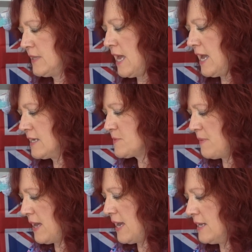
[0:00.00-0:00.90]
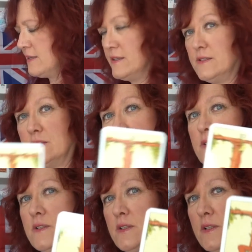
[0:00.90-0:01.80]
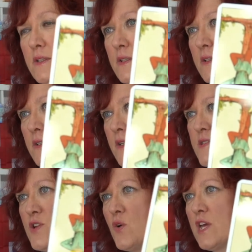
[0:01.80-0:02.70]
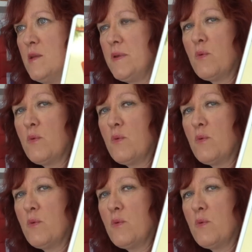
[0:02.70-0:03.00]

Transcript: The Hanged Man. It's not going to